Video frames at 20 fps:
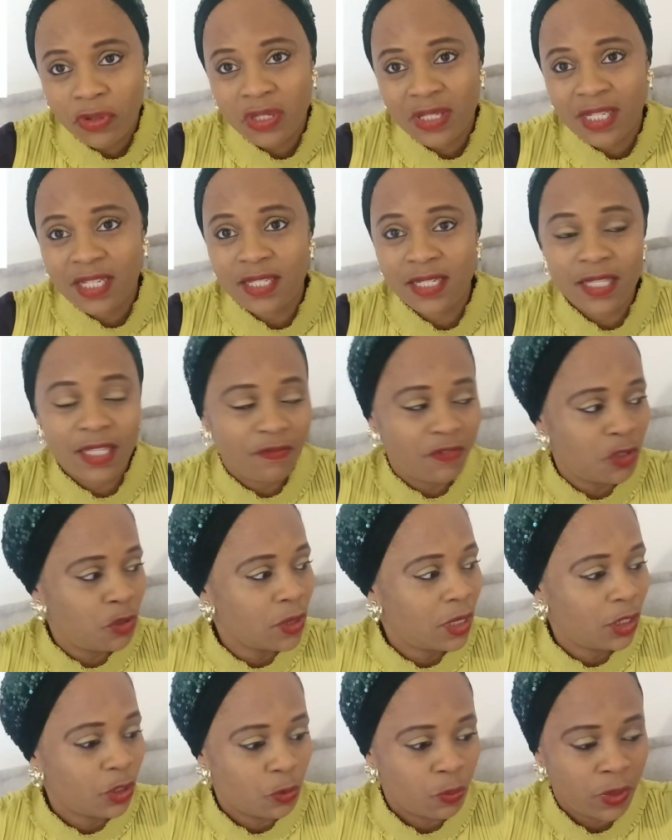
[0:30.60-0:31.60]
us as
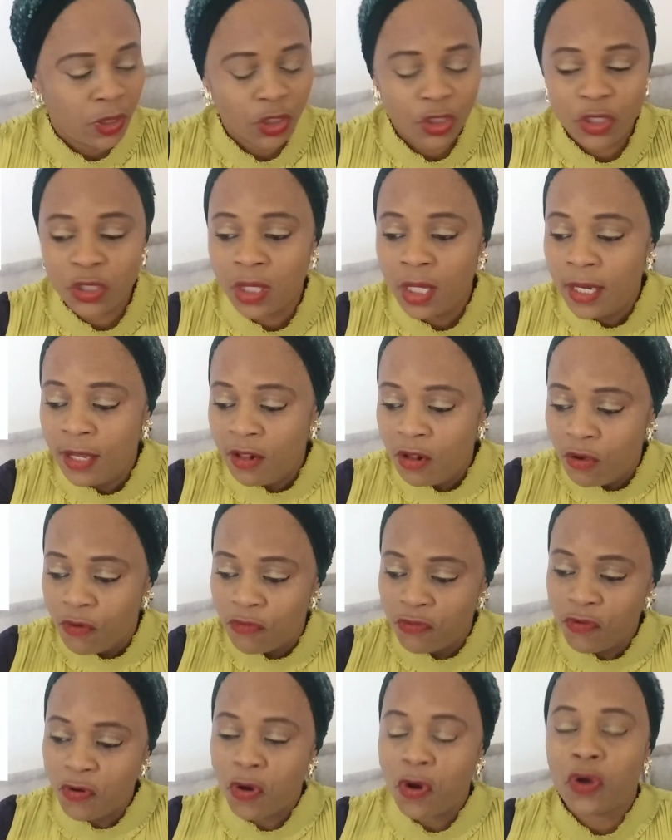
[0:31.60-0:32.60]
individuals. We just
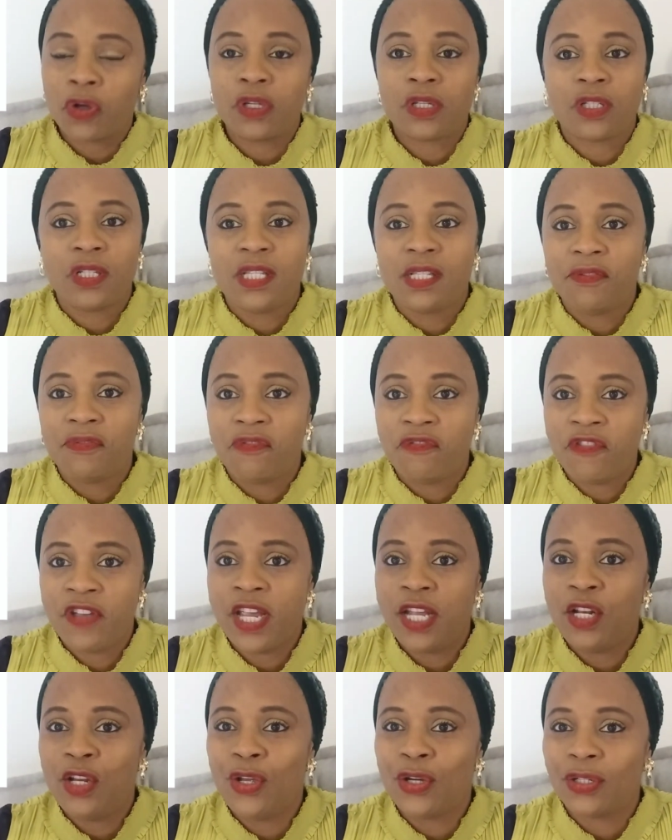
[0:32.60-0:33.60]
focus on the
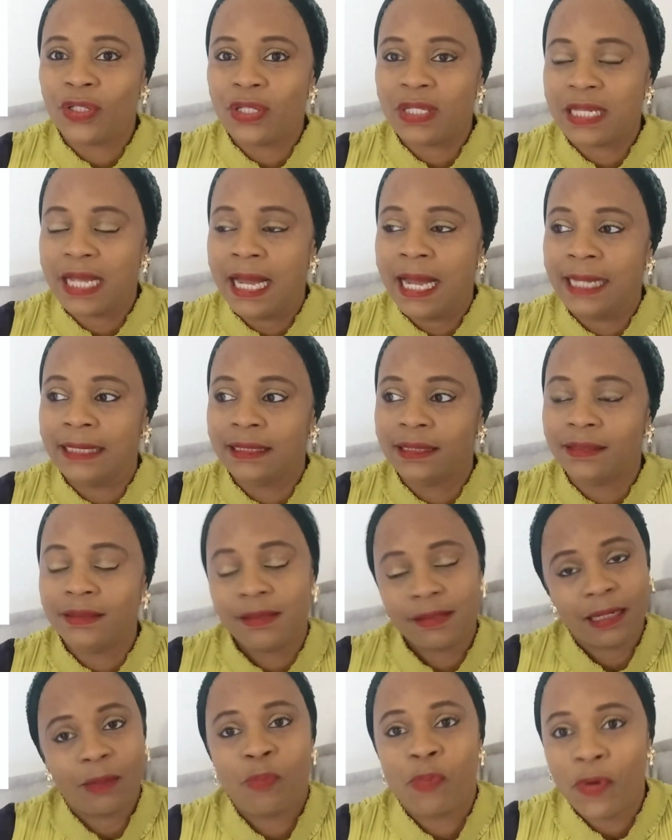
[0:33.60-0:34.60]
failures and the
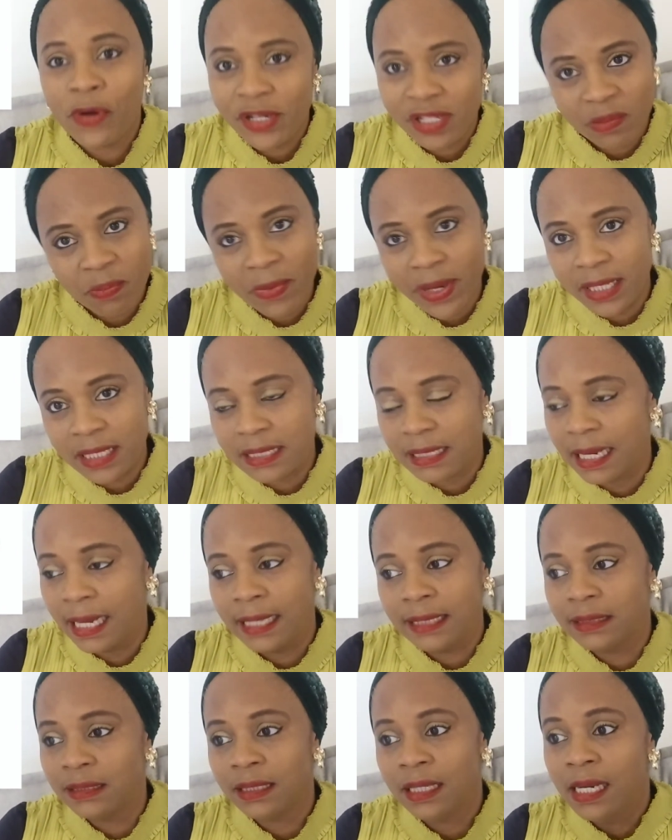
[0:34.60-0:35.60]
disappointment
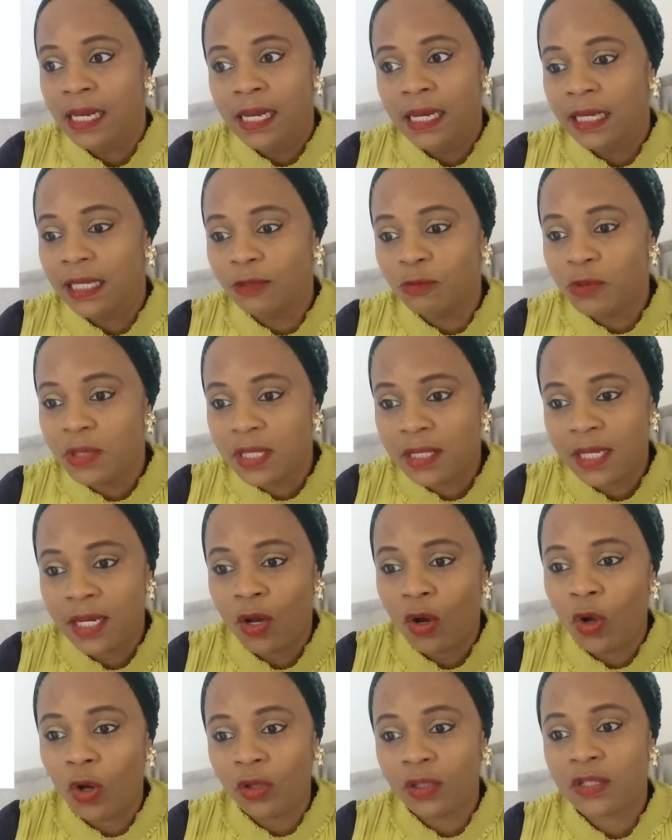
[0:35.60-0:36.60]
and we
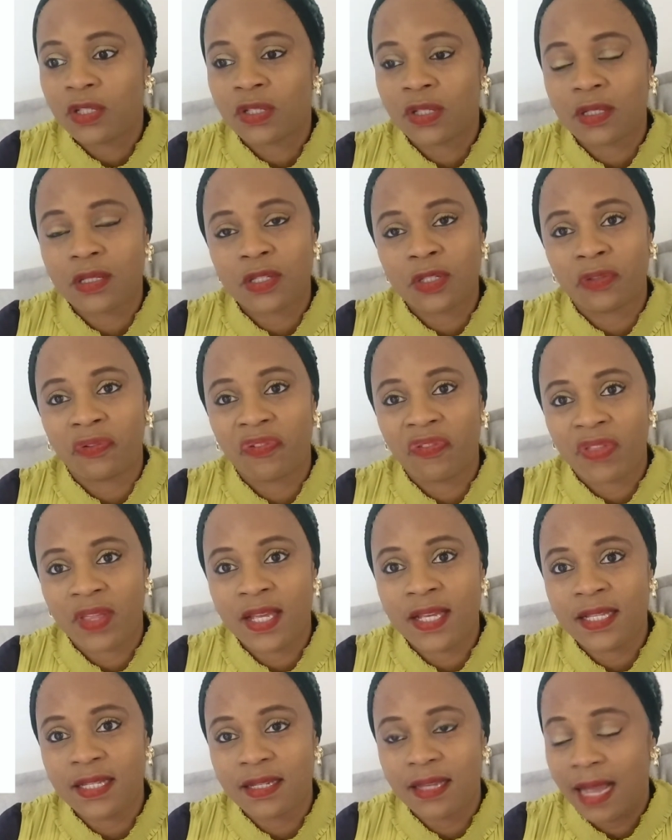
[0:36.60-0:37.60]
say all sorts of
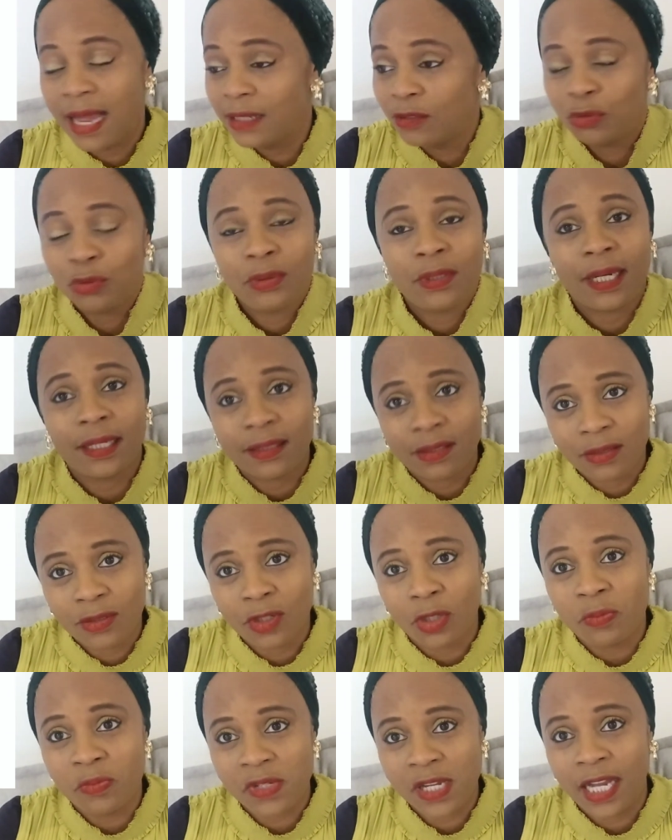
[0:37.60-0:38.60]
things. I do that
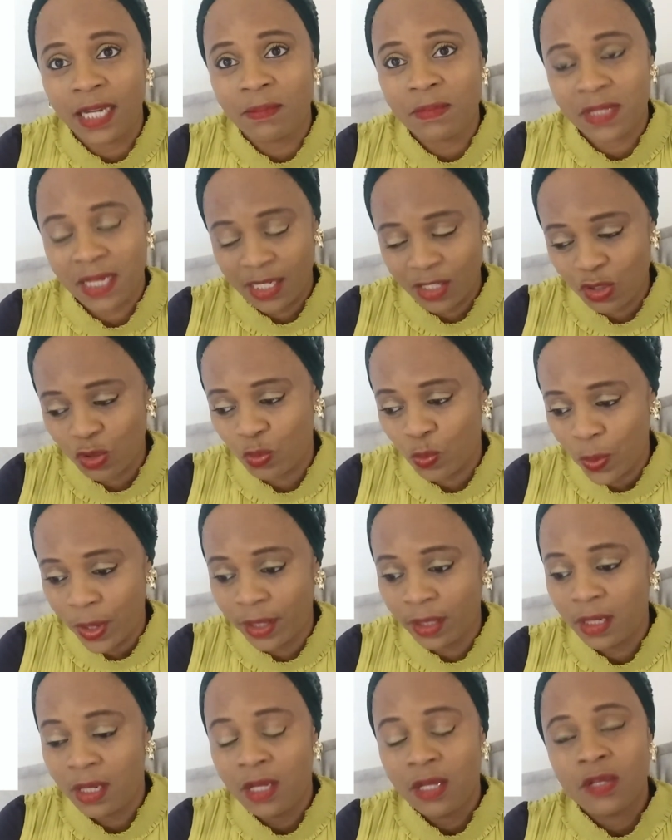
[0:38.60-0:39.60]
sometimes as
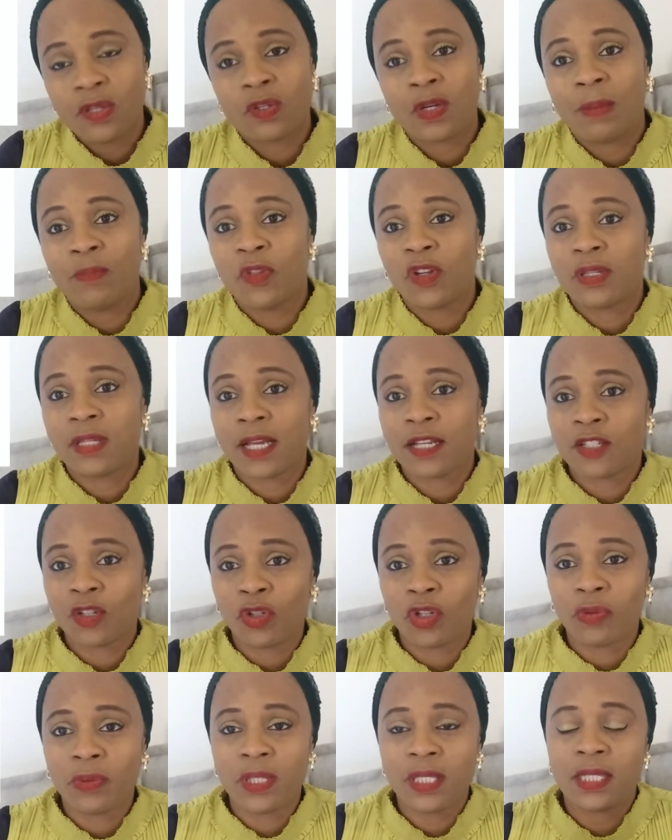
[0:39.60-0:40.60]
well, so I'm not
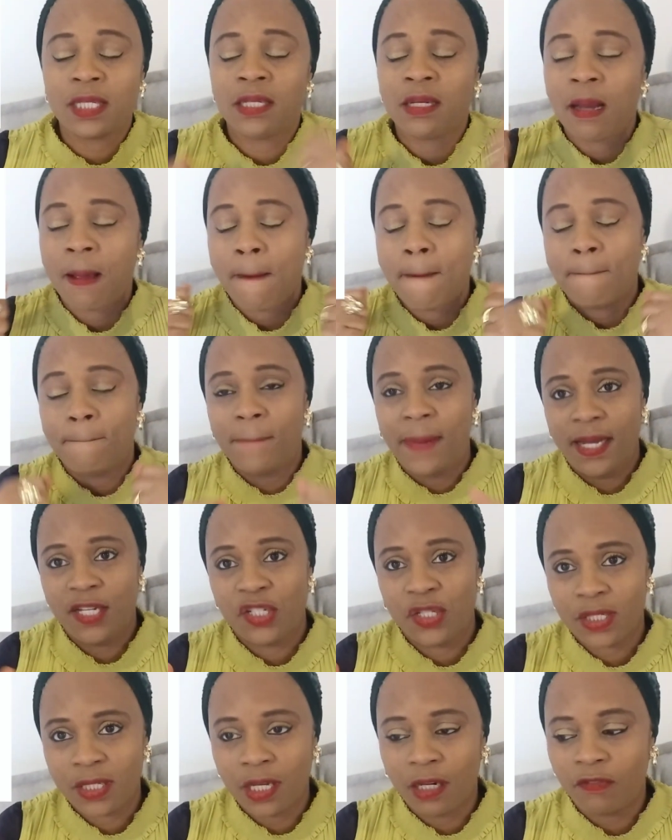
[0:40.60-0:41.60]
exaggerating
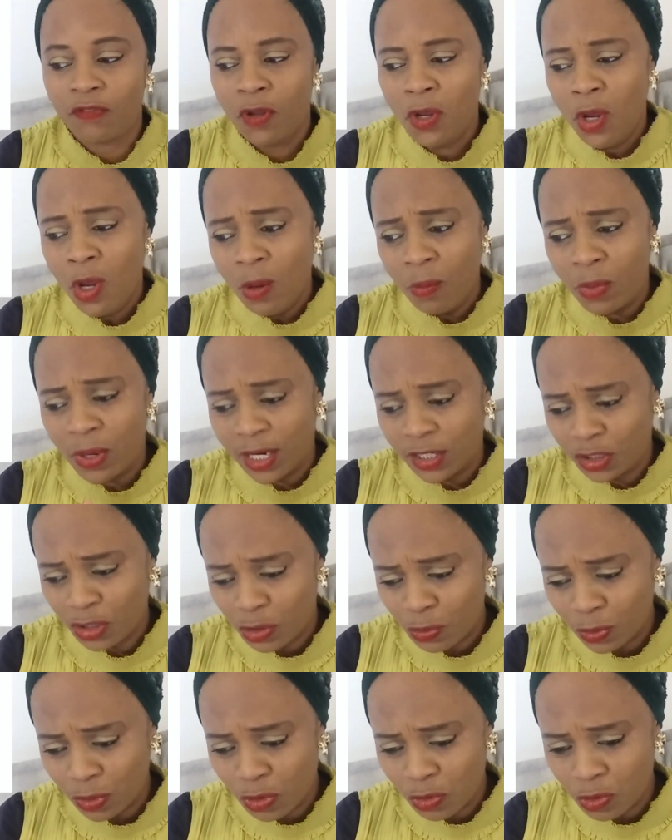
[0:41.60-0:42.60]
myself, but I
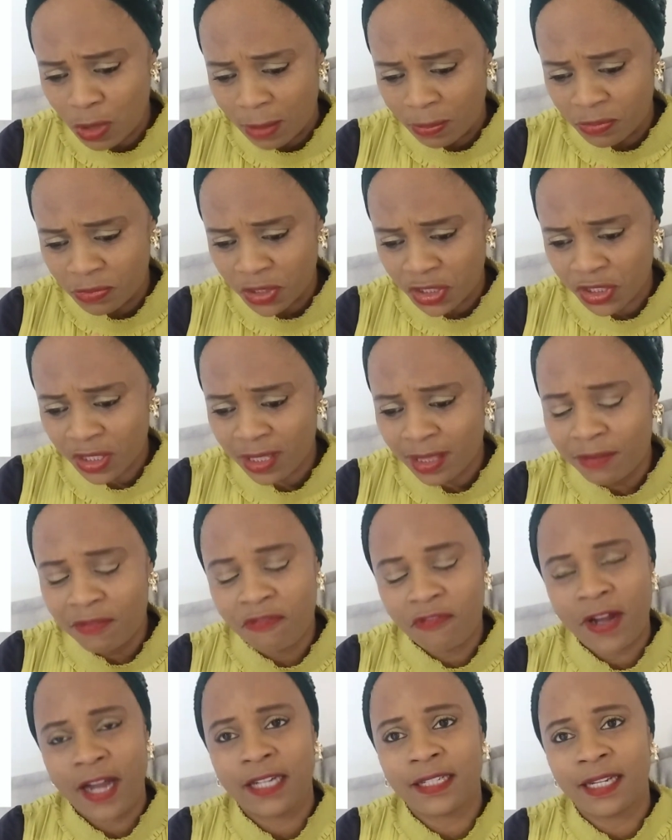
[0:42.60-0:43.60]
just want to appreciate the
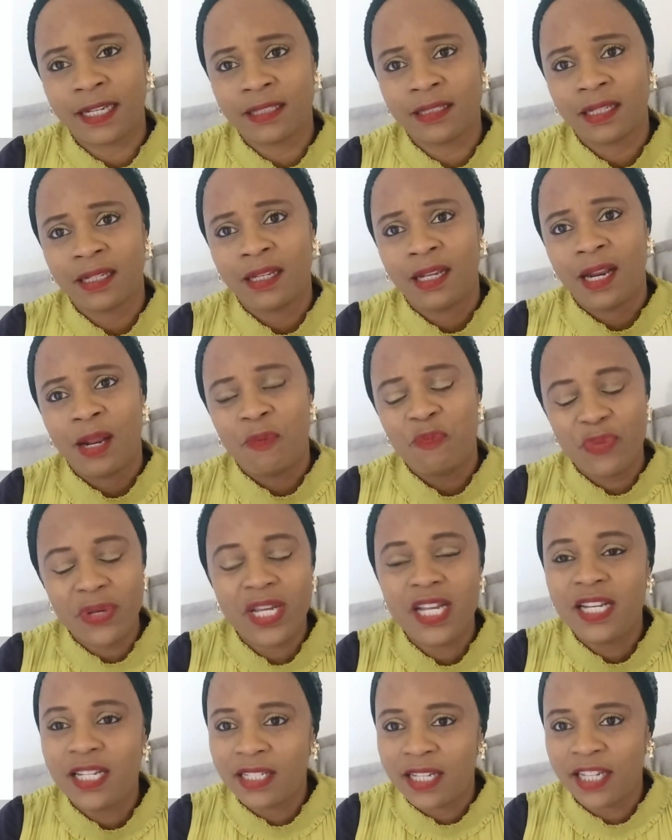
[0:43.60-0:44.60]
fact that
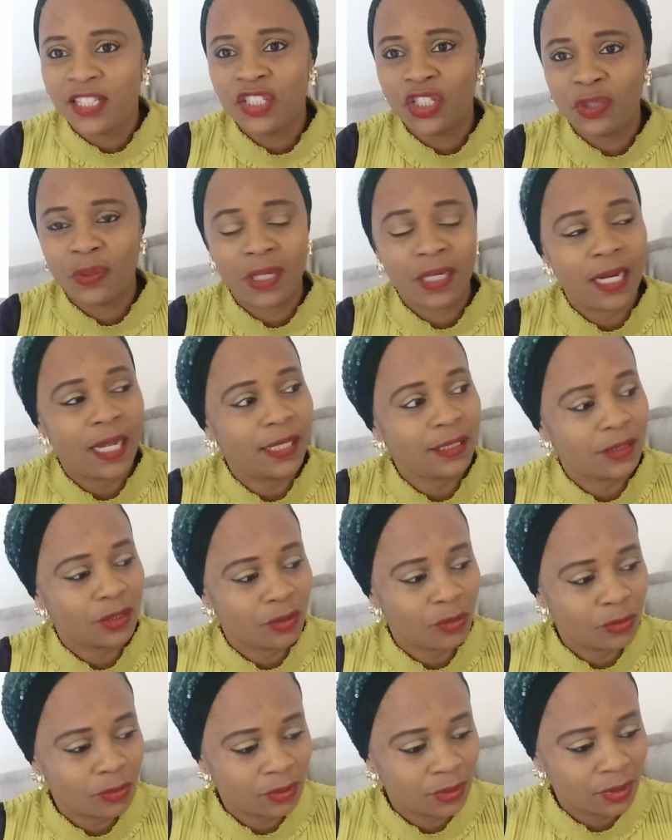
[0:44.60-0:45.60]
being a Nigerian has